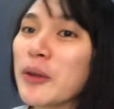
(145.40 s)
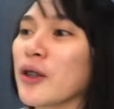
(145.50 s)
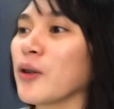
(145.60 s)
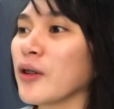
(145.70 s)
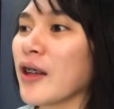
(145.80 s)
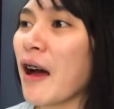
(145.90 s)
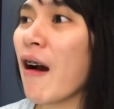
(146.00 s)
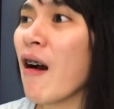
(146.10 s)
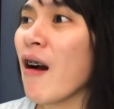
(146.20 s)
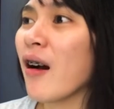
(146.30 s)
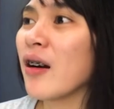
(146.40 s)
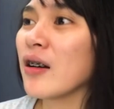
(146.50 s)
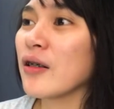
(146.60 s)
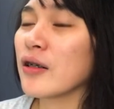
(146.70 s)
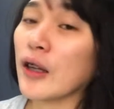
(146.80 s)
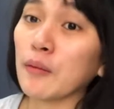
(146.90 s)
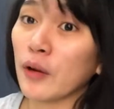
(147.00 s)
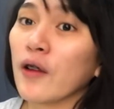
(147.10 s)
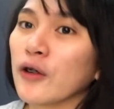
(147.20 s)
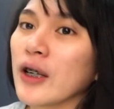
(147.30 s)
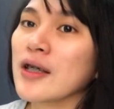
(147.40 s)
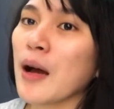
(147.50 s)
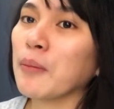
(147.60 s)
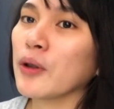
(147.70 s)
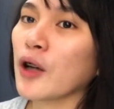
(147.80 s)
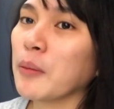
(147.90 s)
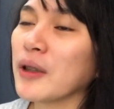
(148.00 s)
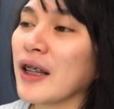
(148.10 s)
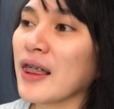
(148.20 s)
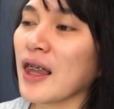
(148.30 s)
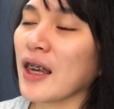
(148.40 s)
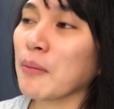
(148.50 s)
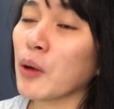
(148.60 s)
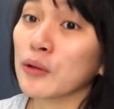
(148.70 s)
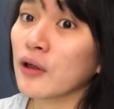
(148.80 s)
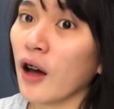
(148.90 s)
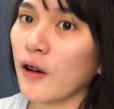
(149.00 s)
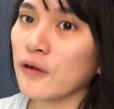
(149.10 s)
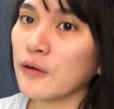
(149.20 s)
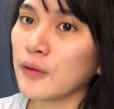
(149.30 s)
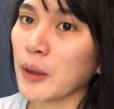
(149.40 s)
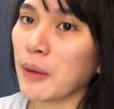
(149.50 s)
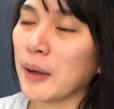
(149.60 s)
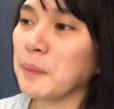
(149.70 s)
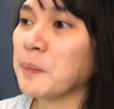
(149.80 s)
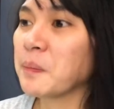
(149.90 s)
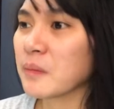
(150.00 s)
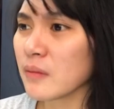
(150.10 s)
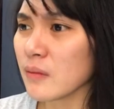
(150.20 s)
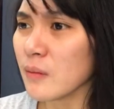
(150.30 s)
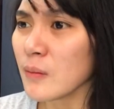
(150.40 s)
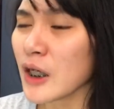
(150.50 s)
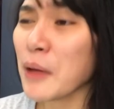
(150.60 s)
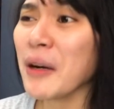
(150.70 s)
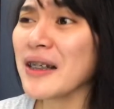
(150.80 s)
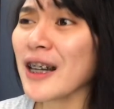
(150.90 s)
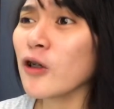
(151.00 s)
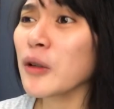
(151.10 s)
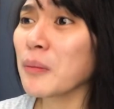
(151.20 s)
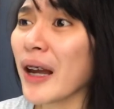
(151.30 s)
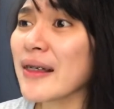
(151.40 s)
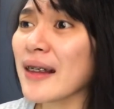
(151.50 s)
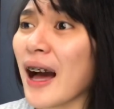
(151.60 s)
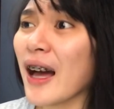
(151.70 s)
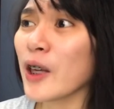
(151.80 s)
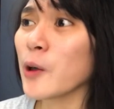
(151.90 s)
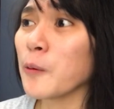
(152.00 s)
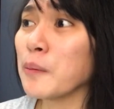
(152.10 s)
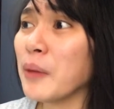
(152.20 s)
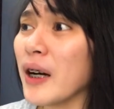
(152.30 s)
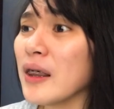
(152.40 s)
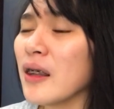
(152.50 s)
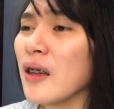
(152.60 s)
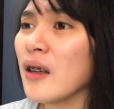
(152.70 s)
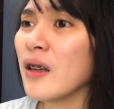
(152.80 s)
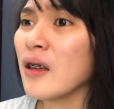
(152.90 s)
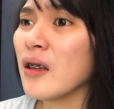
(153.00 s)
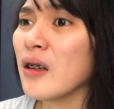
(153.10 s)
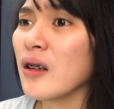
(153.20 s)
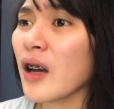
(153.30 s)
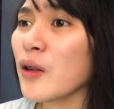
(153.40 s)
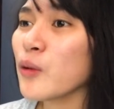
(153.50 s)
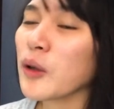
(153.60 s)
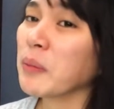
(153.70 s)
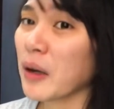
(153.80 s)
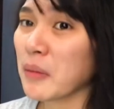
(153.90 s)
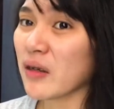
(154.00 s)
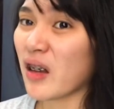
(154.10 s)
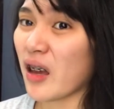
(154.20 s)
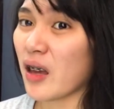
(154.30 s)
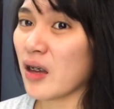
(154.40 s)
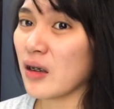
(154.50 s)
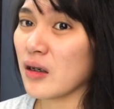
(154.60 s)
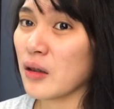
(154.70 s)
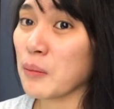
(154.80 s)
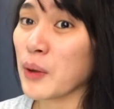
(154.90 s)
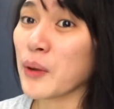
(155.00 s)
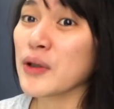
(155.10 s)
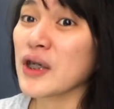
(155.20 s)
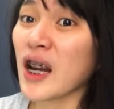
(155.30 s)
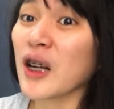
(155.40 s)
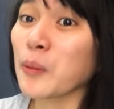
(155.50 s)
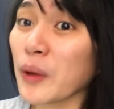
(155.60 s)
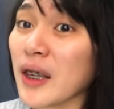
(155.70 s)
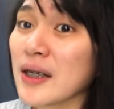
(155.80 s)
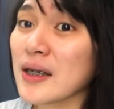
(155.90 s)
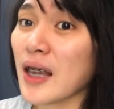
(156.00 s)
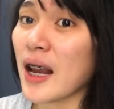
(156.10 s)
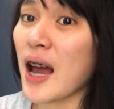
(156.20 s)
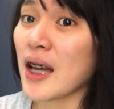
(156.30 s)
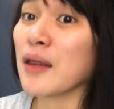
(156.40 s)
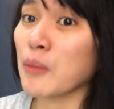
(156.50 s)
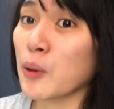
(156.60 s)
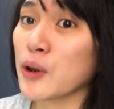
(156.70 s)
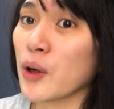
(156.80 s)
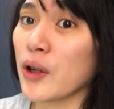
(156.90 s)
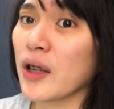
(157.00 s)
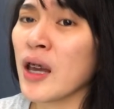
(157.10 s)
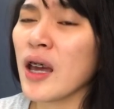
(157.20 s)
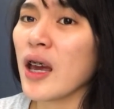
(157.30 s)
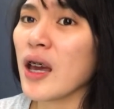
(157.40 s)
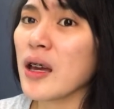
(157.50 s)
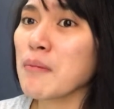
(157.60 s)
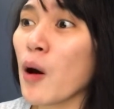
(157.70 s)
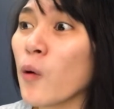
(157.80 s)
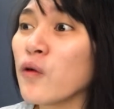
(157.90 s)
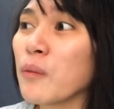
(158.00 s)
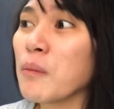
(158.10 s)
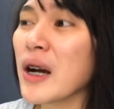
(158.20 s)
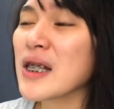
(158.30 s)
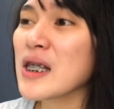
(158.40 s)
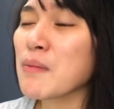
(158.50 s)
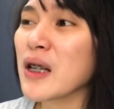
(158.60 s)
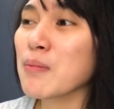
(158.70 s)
man good na, like for example, commonly thing about love, diba? Na mga tao na bright kaayo, but nganong nagpakamatay? Because they are weak sa ilang emotion. Mas